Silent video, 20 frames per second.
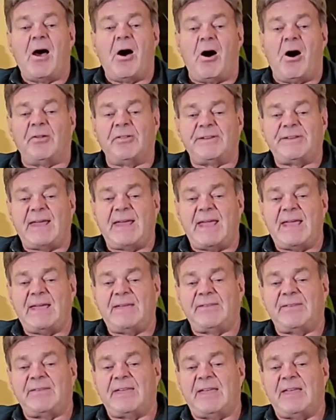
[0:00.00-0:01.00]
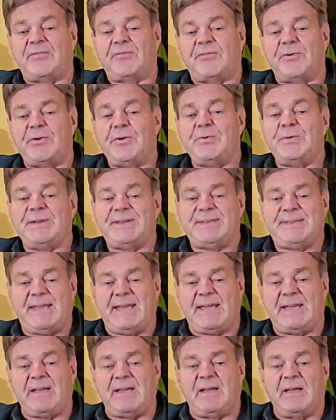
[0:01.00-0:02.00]
All it takes is for you to
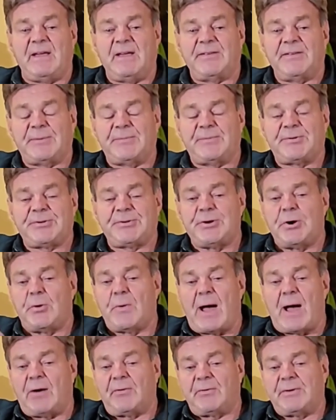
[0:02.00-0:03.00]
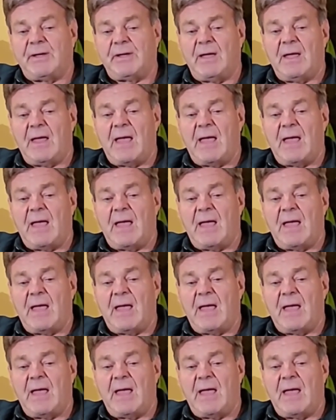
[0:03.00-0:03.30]
dig some snow out